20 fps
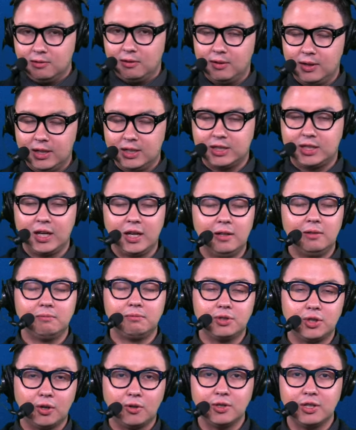These hit
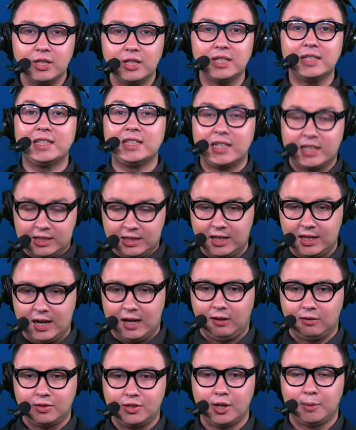turns into
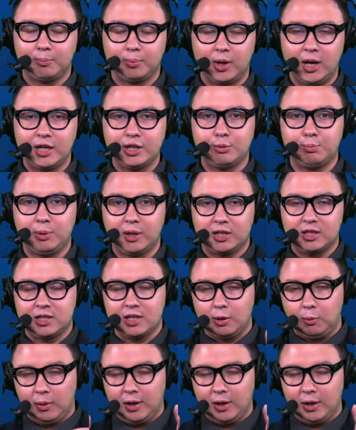$60 on Prize Picks. Get a